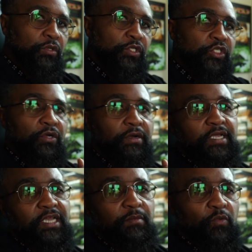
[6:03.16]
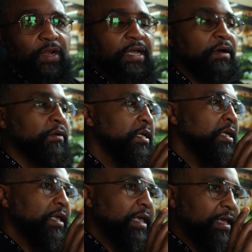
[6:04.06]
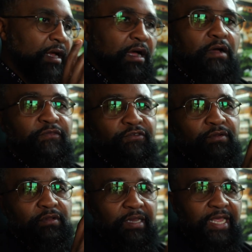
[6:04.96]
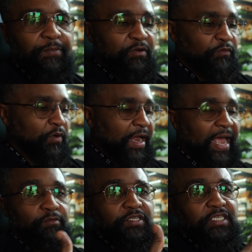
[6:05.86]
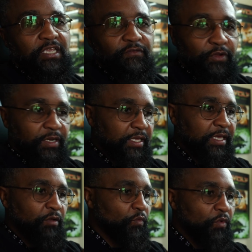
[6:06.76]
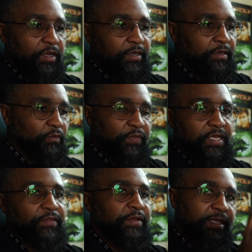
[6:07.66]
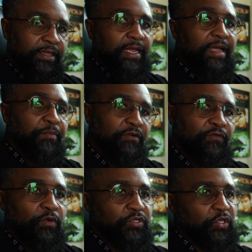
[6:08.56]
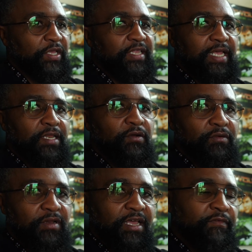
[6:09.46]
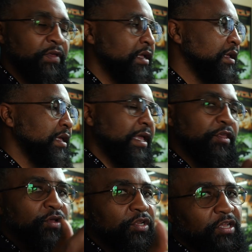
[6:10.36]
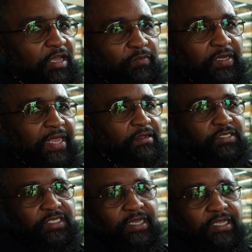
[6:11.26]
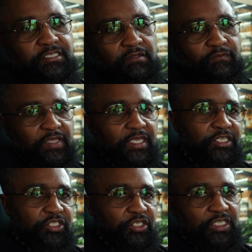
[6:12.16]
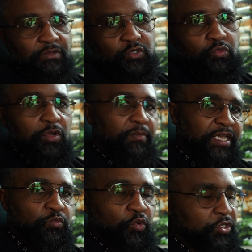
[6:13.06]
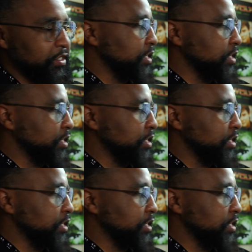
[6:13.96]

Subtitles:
starting to come around and offer LiPo 4. I would say if you're going to get one or the other, get the LiPo 4 so you can get that longer life. And you can look up the downsides of each to see which one makes more sense